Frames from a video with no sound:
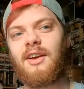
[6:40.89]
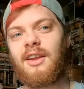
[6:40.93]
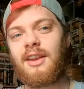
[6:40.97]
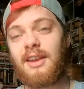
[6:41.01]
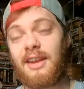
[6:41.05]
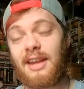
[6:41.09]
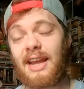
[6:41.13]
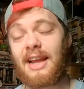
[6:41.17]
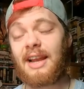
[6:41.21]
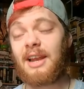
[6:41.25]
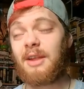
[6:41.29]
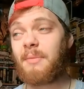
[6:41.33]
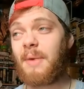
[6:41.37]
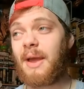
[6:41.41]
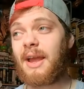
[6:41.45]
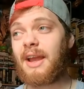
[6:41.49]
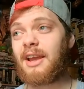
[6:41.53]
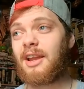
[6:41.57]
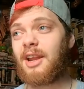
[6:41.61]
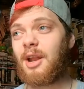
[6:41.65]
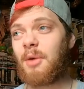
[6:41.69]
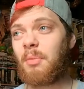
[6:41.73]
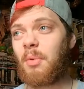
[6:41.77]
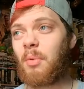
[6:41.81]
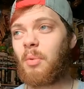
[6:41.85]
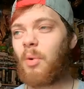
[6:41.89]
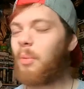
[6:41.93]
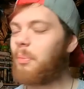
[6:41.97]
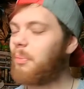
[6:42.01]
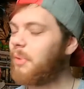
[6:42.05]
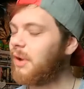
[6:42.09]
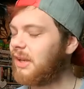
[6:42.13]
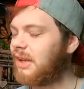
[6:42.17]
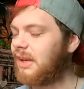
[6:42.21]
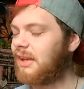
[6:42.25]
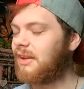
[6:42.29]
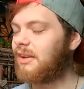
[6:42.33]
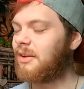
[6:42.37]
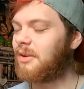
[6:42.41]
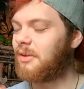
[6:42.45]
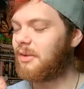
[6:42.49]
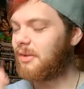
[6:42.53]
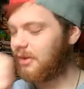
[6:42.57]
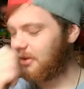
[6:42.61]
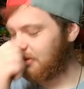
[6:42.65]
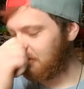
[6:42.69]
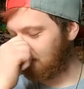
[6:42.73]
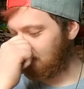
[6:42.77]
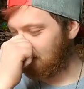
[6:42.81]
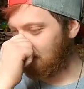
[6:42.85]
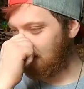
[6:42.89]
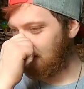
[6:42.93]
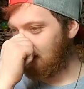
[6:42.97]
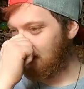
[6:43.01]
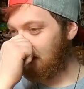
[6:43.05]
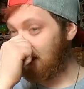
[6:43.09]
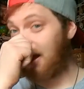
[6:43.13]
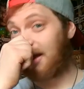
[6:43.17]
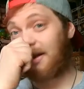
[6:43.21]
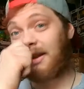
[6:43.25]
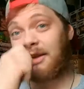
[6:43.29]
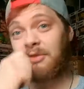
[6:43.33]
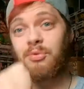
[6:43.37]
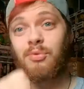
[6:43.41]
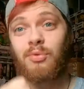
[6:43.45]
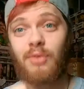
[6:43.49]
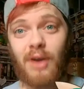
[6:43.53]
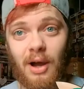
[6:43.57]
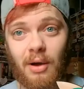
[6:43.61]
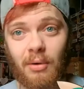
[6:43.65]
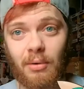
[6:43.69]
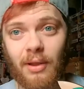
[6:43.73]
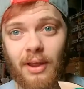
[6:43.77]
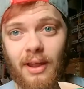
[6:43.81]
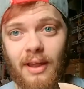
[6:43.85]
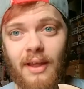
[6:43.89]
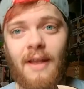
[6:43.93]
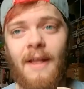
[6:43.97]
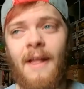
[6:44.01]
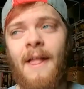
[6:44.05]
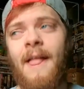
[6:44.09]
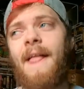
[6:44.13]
nearly making number one, but didn't. And that's Rowlet.